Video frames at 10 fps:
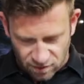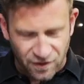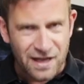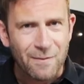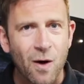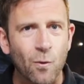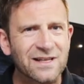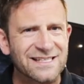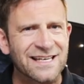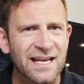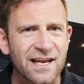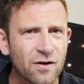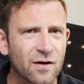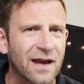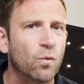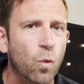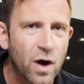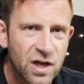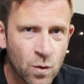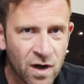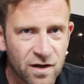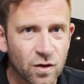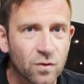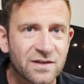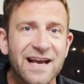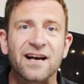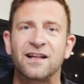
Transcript: think about what's in here and what do you want to do. Take